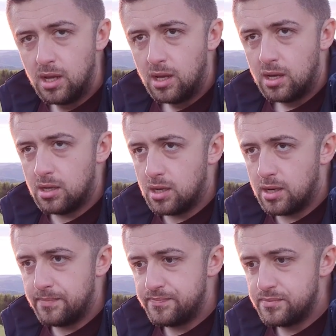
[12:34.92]

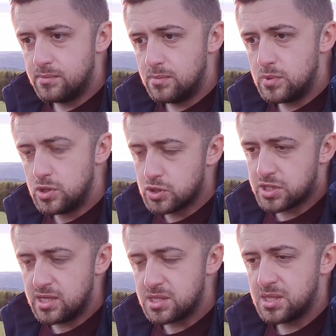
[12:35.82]

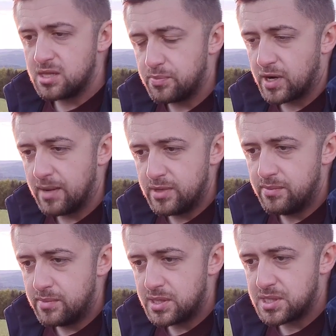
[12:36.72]
Usually it's not a
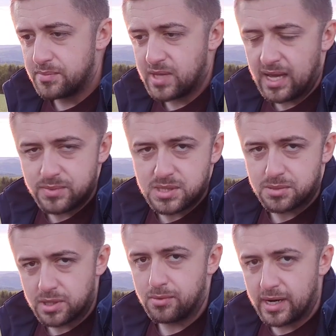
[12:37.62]
problem, but sometimes it's
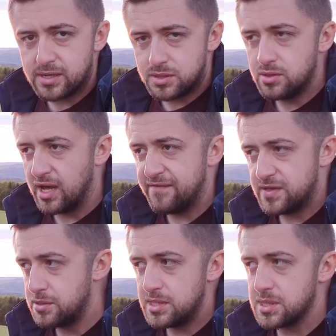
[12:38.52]
required to have
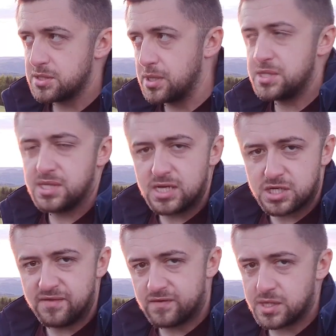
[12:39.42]
at least a
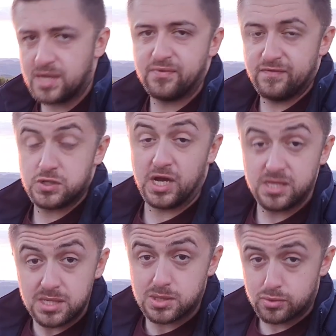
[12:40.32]
translation. For example, for
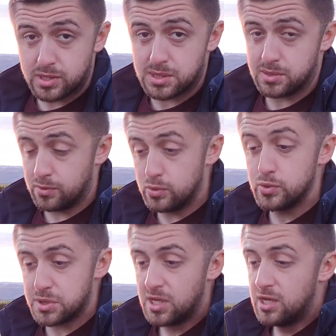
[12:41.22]
Chinese tourists
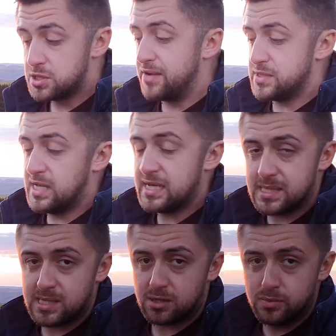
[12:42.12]
whose driver's
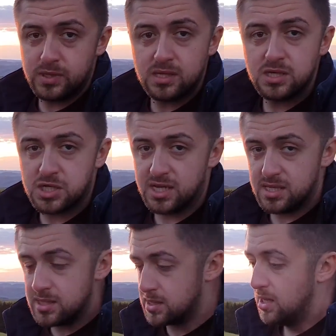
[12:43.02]
license are completely
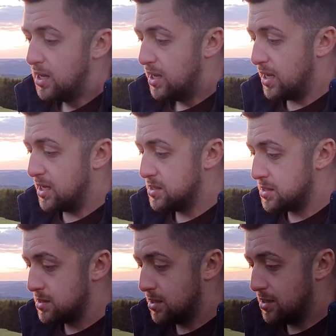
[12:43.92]
Chinese, and
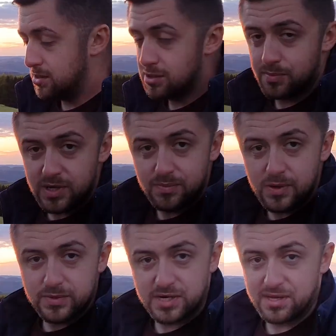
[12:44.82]
European
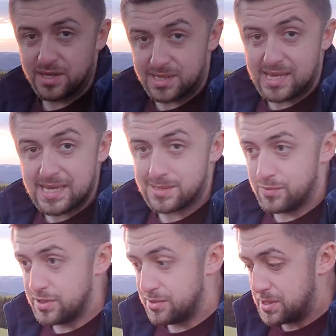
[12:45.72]
people cannot guess
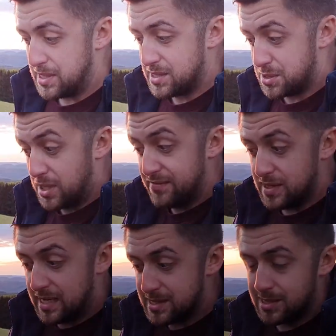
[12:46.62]
whether it says driver's
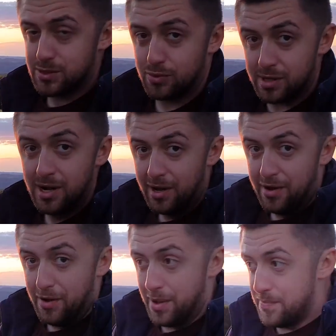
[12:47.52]
license or
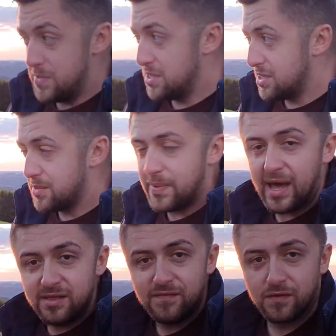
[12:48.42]
immediate
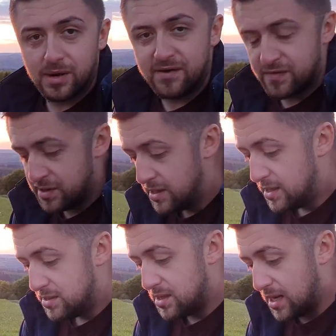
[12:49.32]
ban forever,
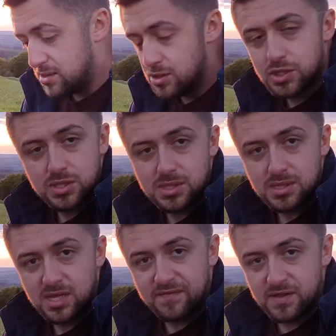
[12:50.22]
then you should
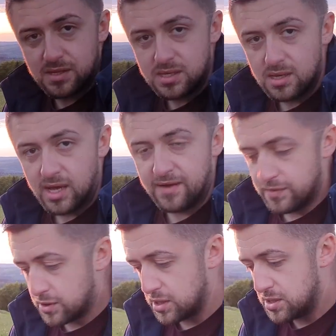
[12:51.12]
definitely have a
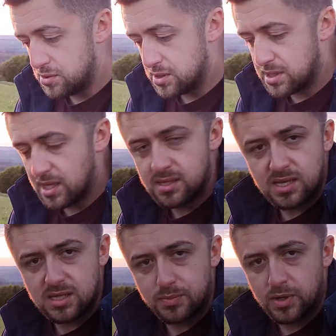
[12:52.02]
look into it and
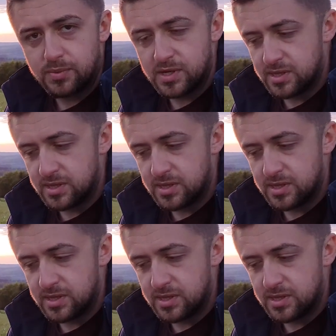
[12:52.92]
get appropriate